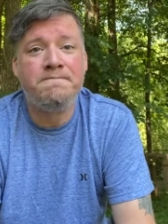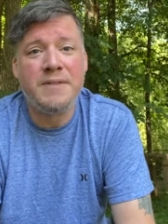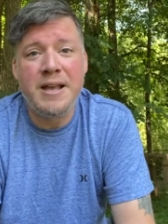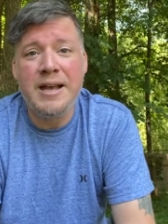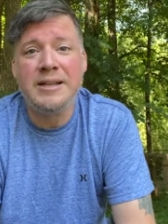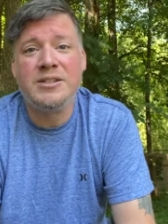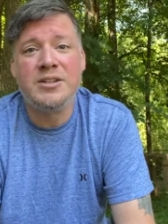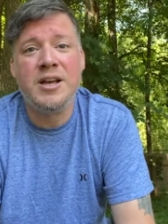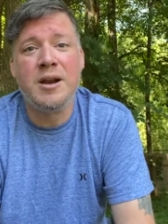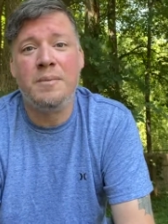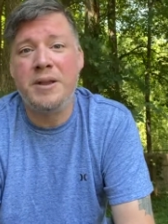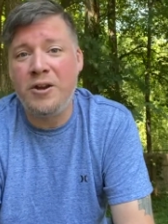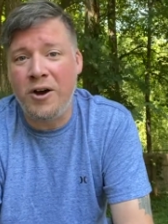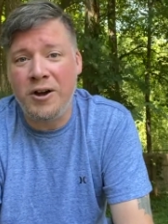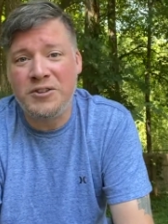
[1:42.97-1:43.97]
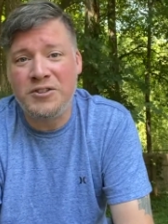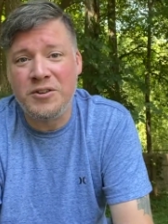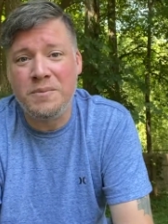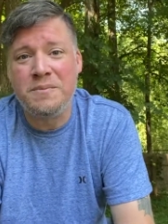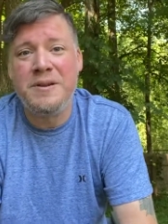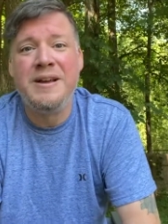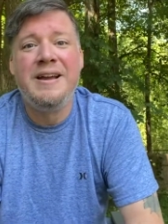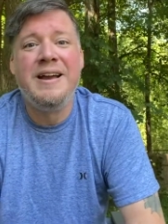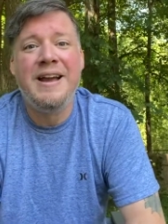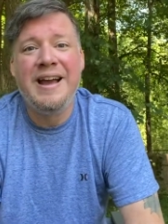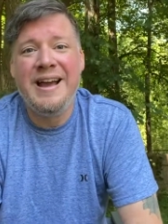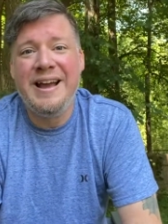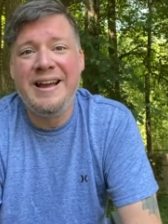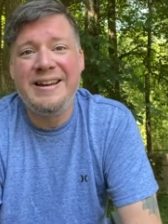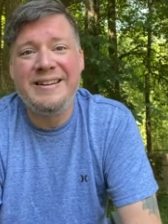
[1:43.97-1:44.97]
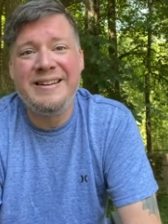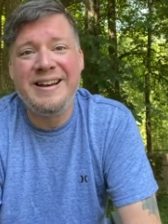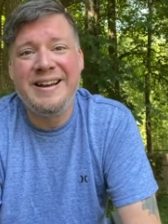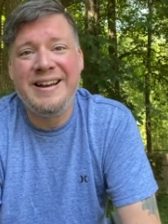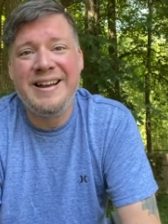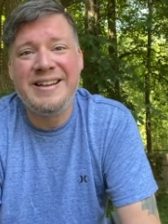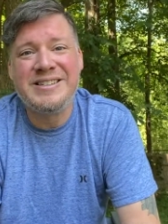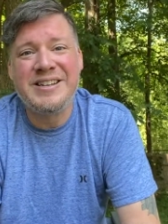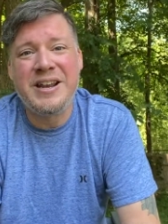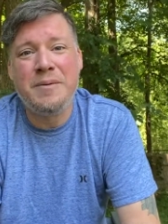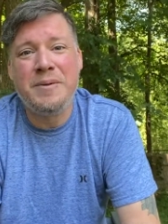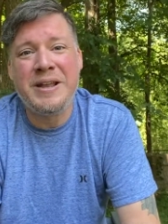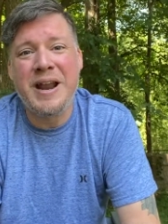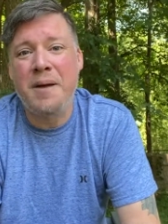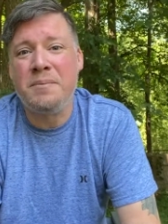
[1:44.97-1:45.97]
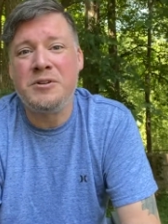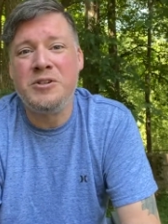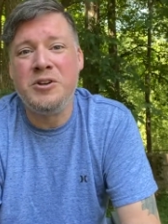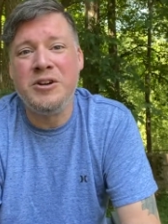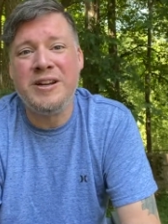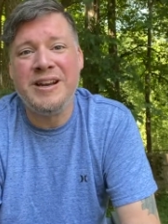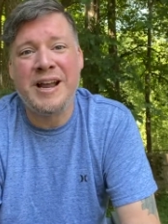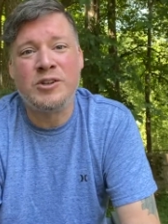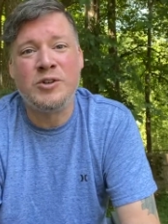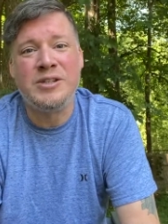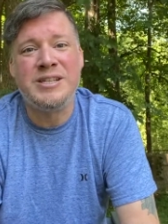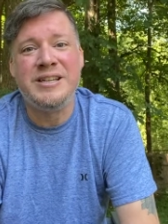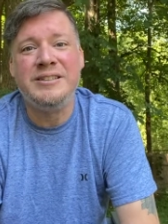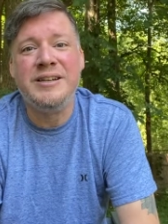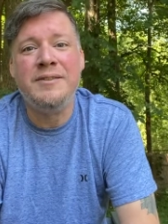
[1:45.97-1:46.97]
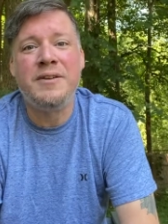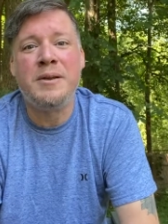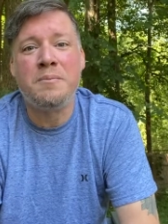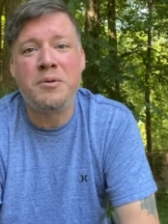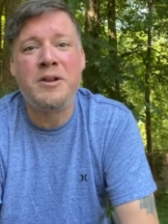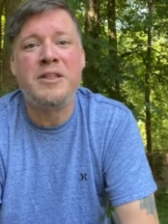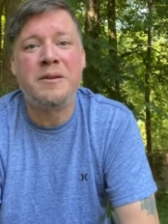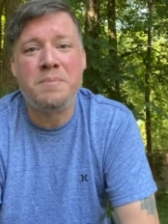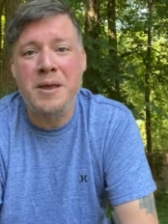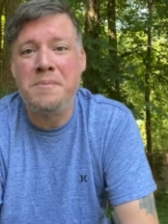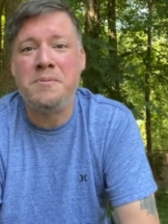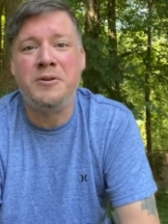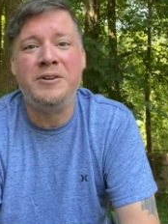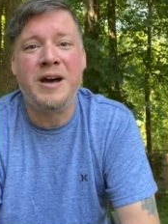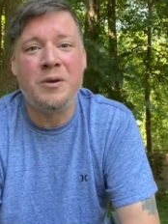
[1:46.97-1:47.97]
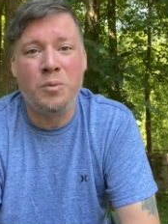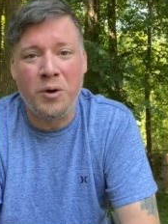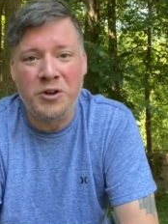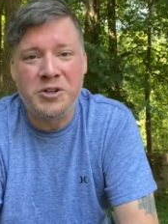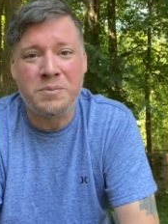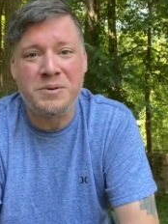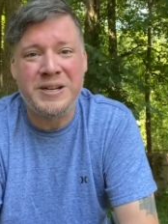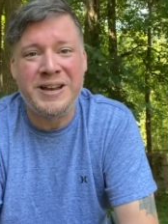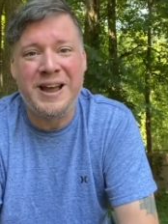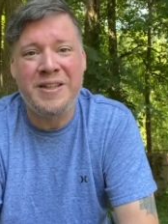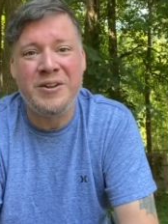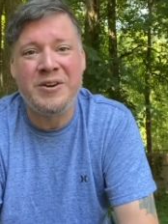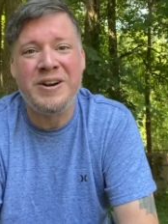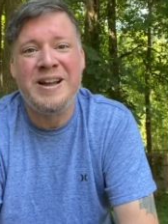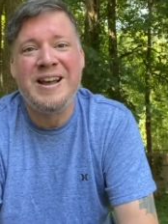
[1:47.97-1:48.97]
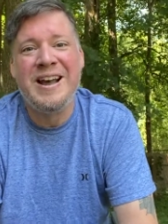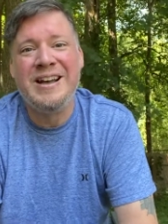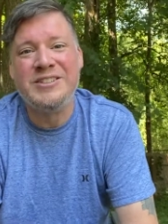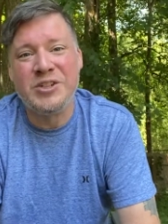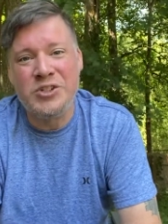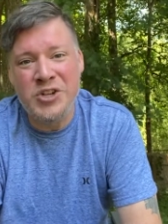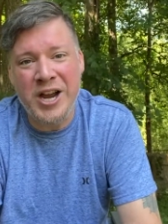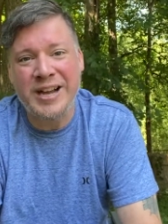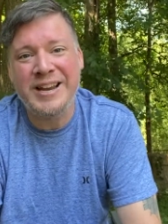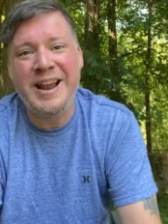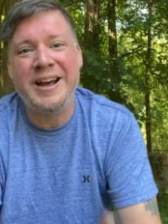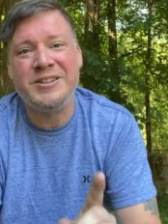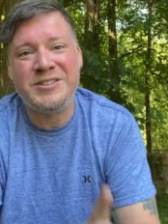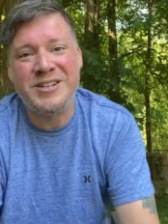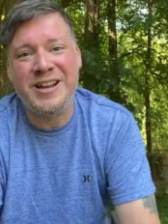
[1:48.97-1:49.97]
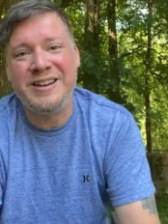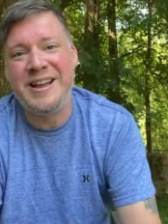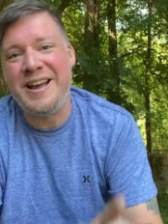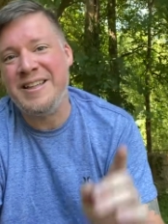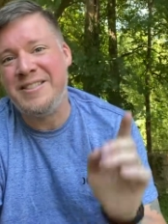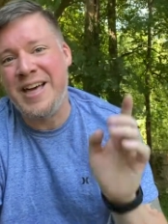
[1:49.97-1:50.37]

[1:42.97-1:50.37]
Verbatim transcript: It's going to be awesome and uh, it's going to be an opportunity to actually see living, breathing people and worship together. And so check it out Sunday.